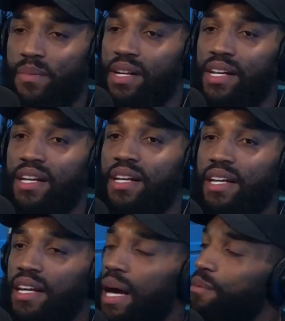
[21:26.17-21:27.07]
But
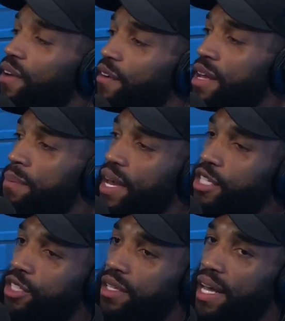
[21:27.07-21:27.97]
I'm very
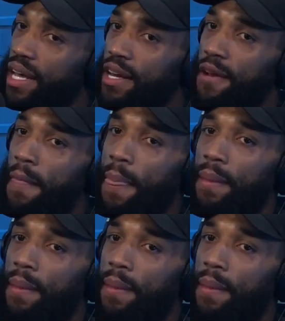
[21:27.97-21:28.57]
impatient, and